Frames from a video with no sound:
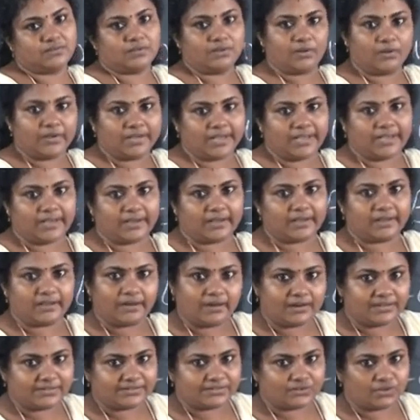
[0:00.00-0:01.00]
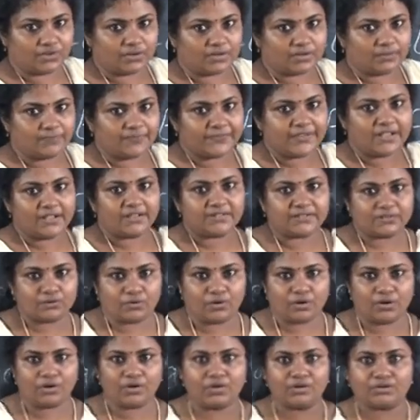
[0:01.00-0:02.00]
Okay, understood.
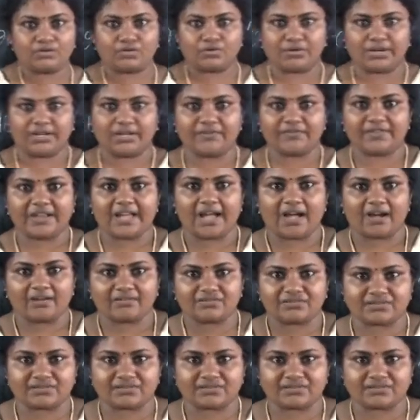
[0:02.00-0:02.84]
So, today we have